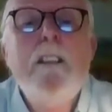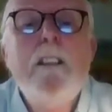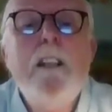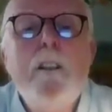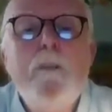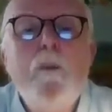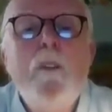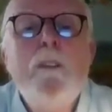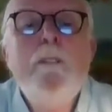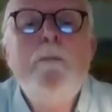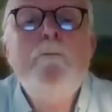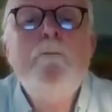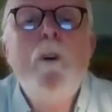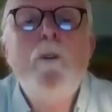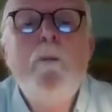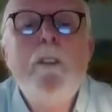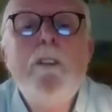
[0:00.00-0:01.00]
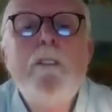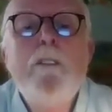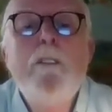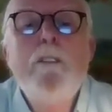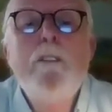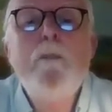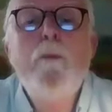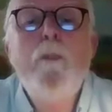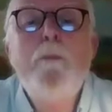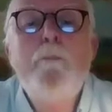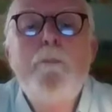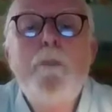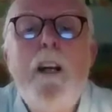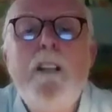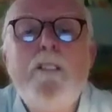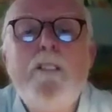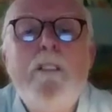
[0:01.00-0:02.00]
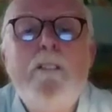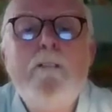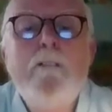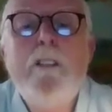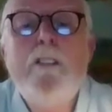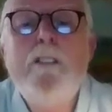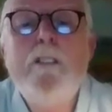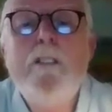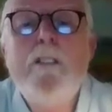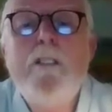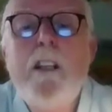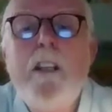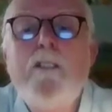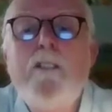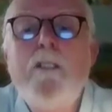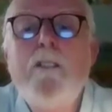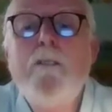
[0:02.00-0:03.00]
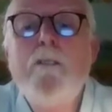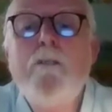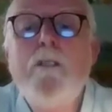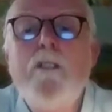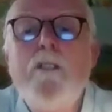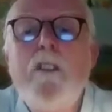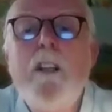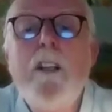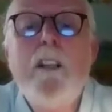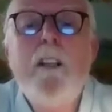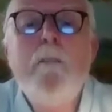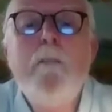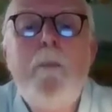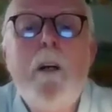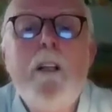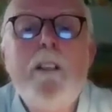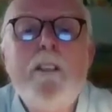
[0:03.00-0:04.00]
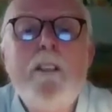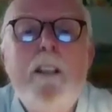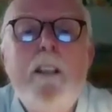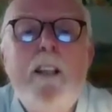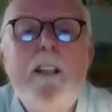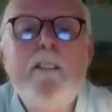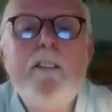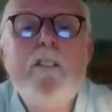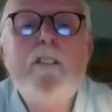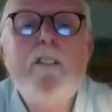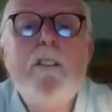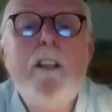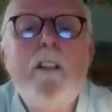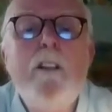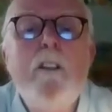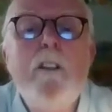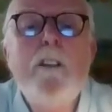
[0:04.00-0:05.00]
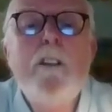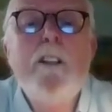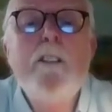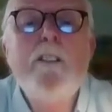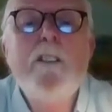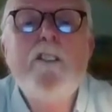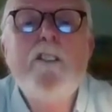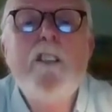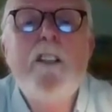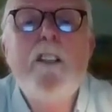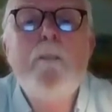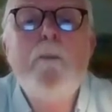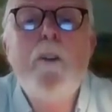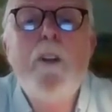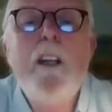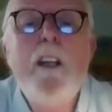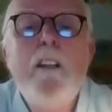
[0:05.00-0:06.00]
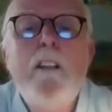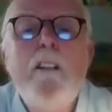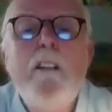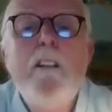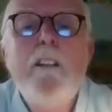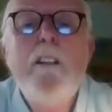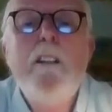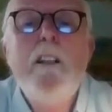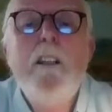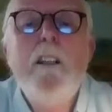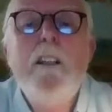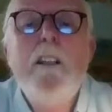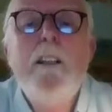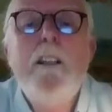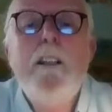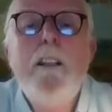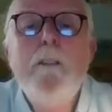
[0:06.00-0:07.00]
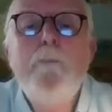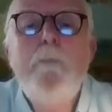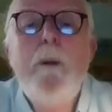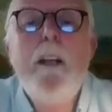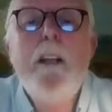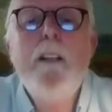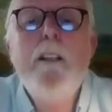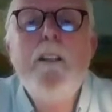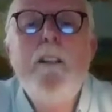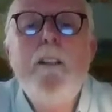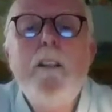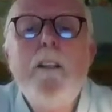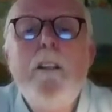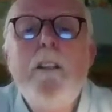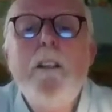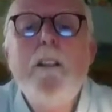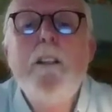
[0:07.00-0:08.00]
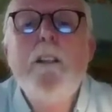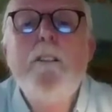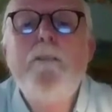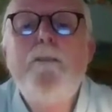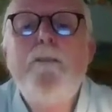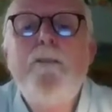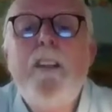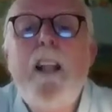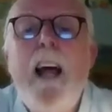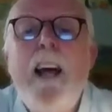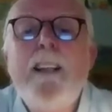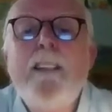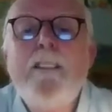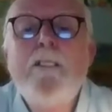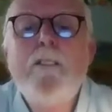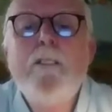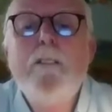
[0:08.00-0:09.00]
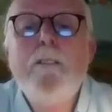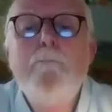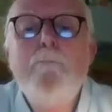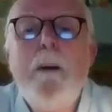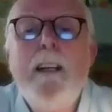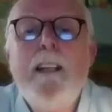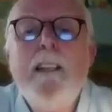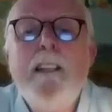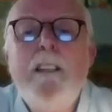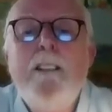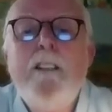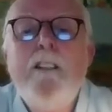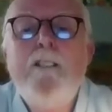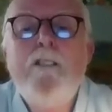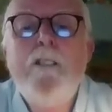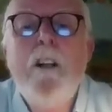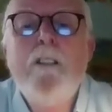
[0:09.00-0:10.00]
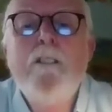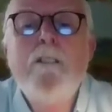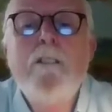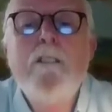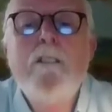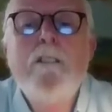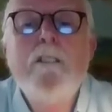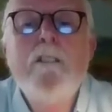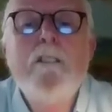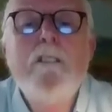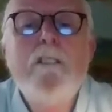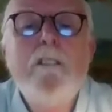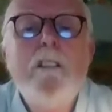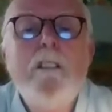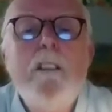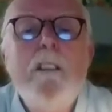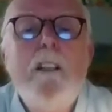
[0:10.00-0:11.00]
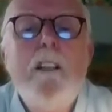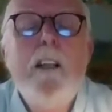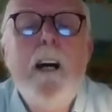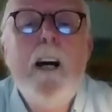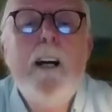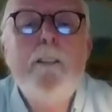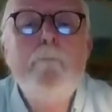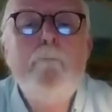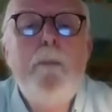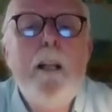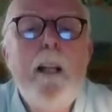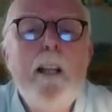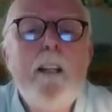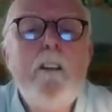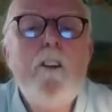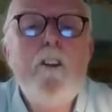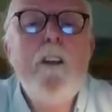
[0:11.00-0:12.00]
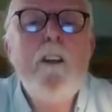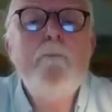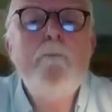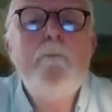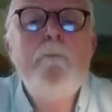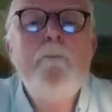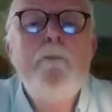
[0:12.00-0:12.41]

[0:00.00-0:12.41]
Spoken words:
At one moment, when President Richard Nixon was taking part in his inaugural ceremony, he appeared flanked by Lyndon Johnson and Billy Graham.